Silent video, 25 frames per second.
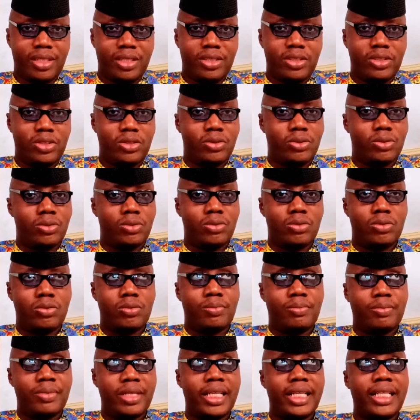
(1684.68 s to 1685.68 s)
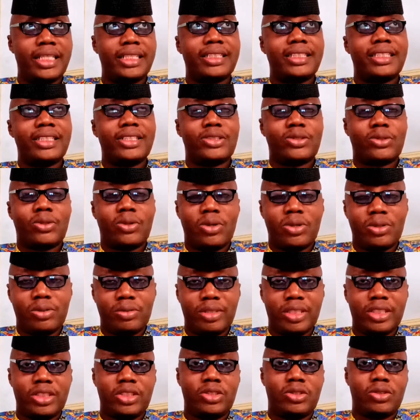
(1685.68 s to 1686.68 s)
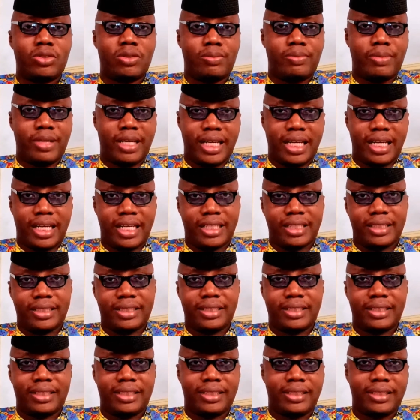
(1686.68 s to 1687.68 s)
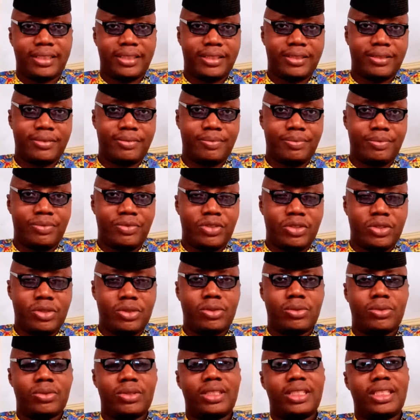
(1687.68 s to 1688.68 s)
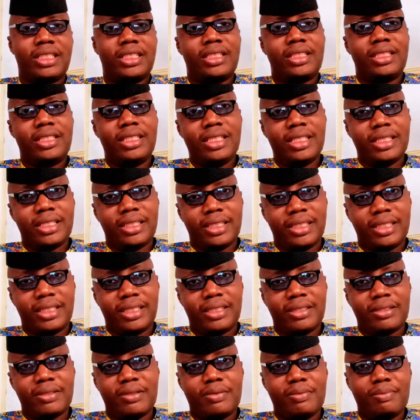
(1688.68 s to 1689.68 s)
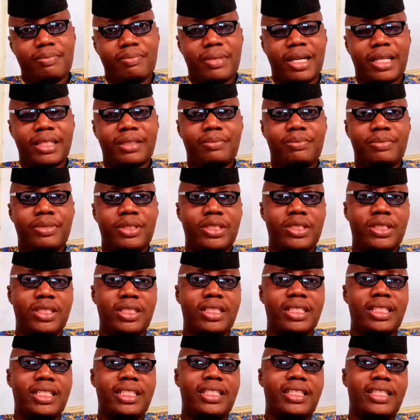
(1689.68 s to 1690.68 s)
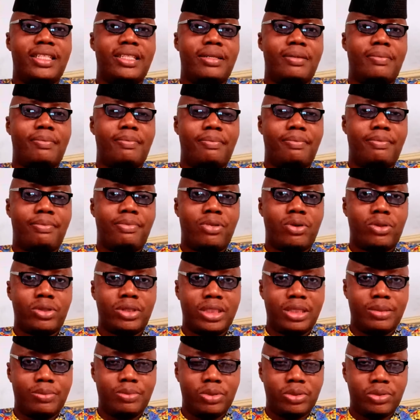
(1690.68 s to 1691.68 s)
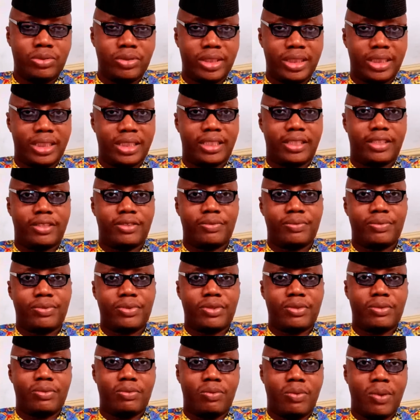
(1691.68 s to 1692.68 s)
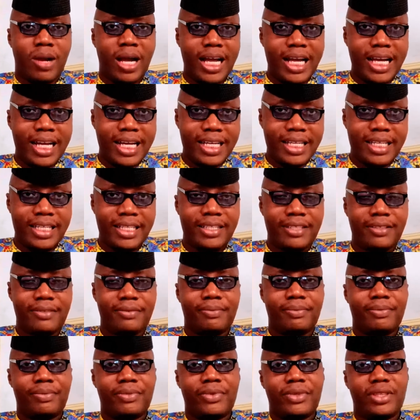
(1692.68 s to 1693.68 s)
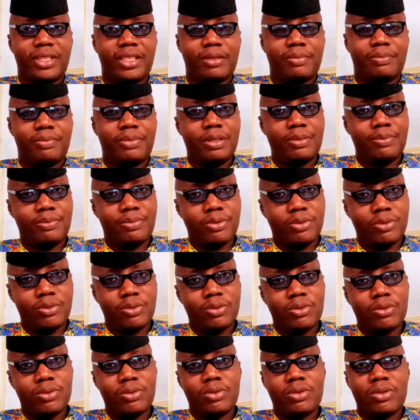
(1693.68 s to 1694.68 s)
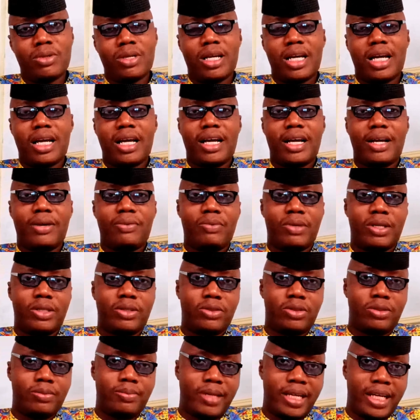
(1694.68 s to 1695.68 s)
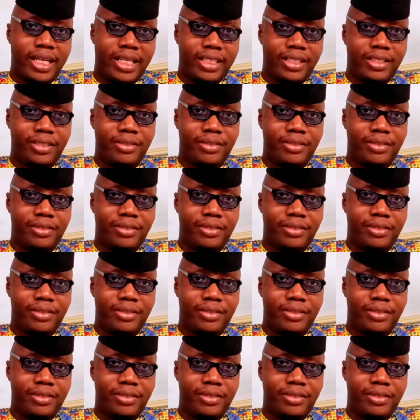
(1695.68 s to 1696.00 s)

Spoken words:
you may discourage your buyers. So this might be the possible reason why the people were not buying.